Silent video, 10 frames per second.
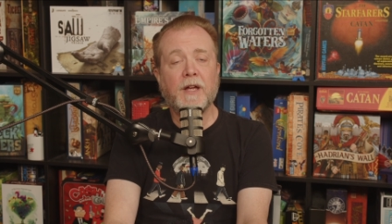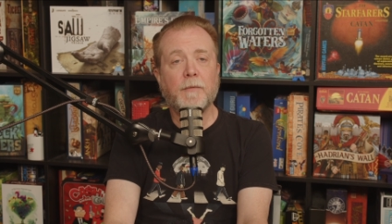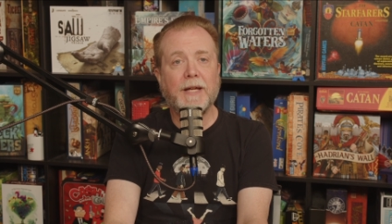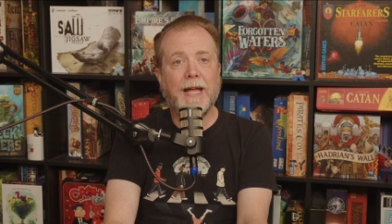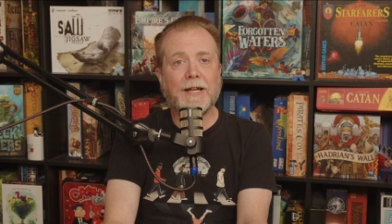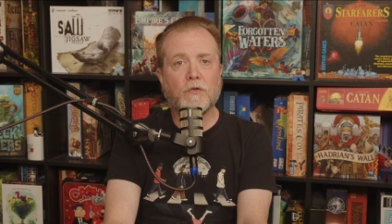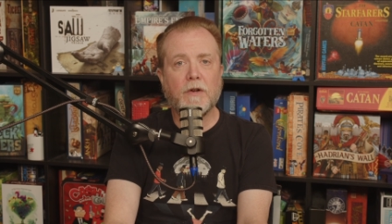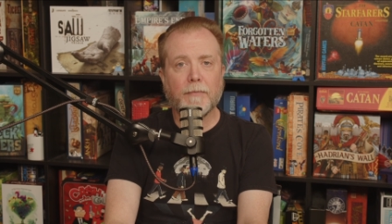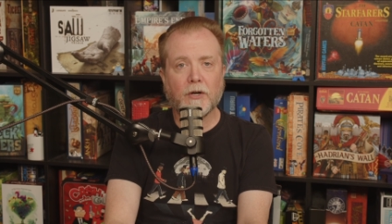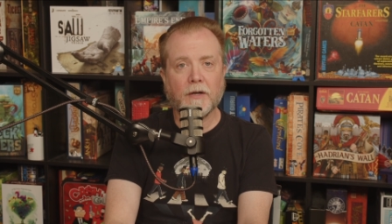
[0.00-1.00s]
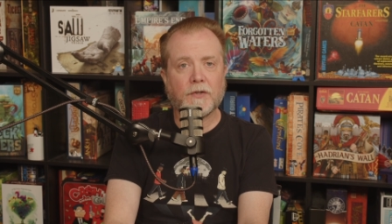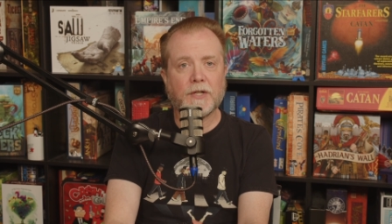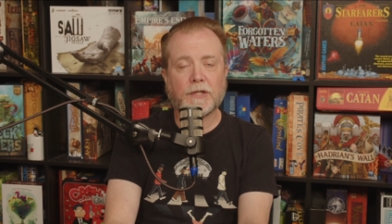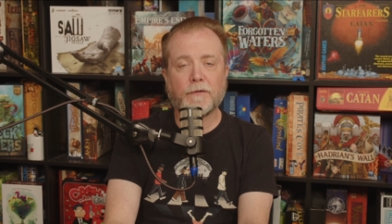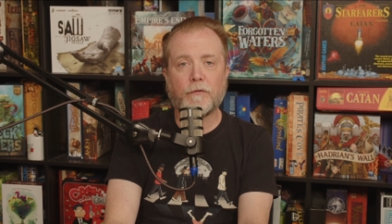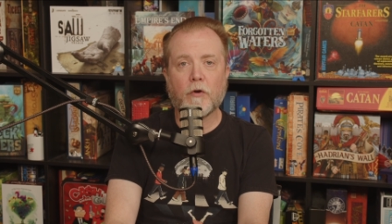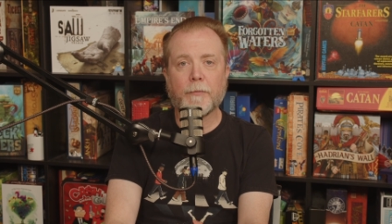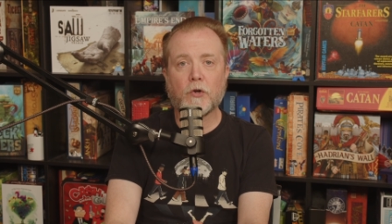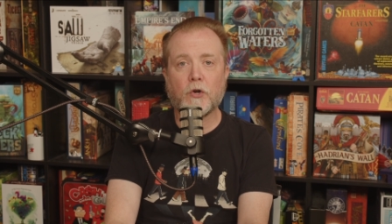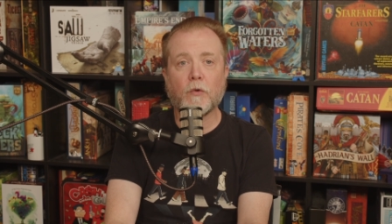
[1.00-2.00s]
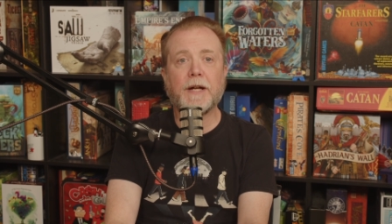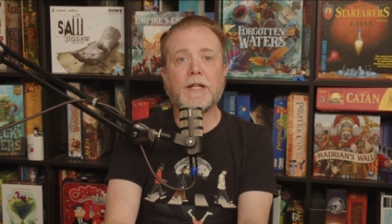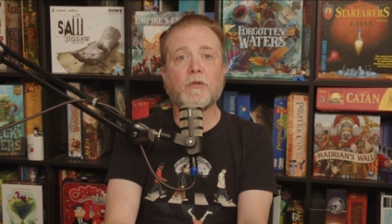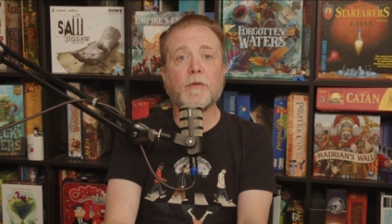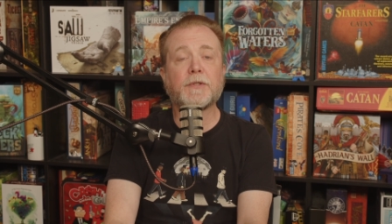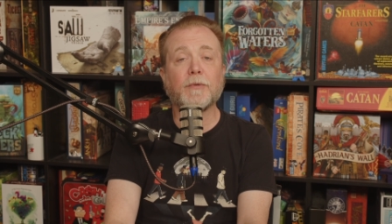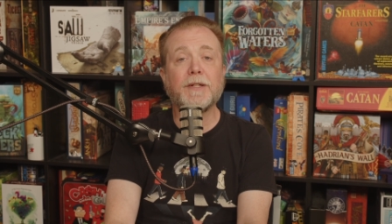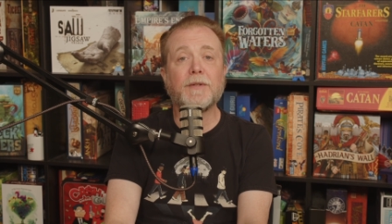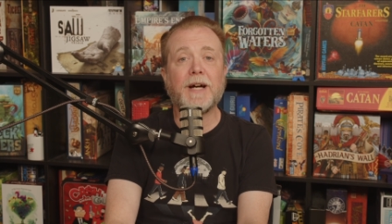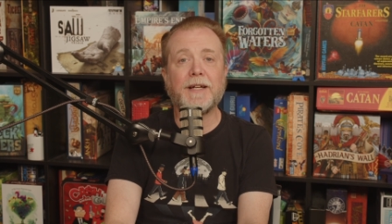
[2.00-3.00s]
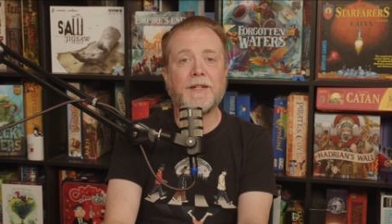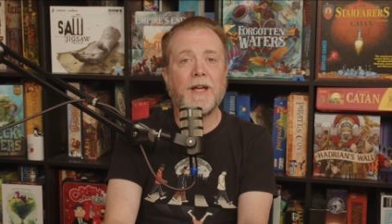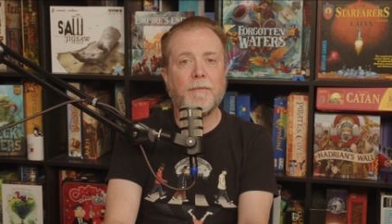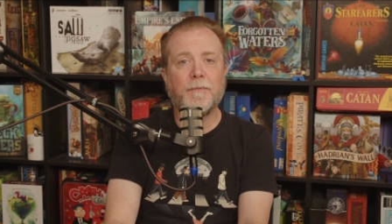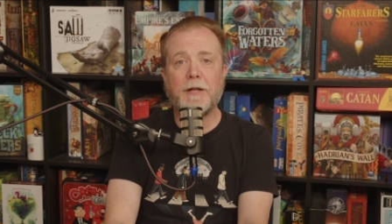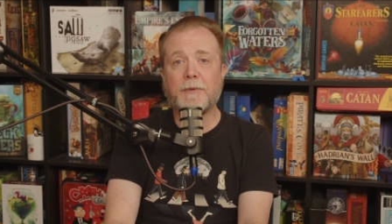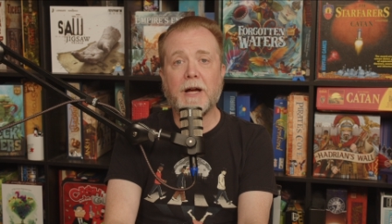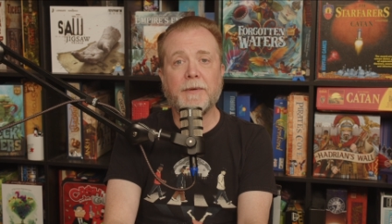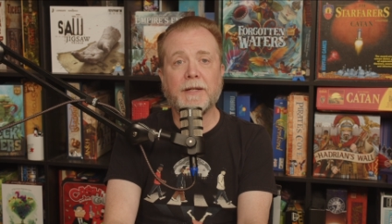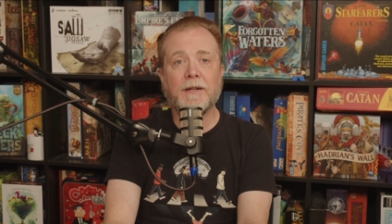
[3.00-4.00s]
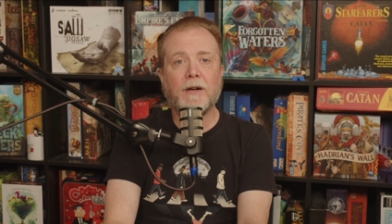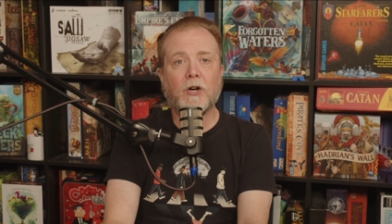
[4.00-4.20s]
began to emerge as former Korani groups reunited bit by bit,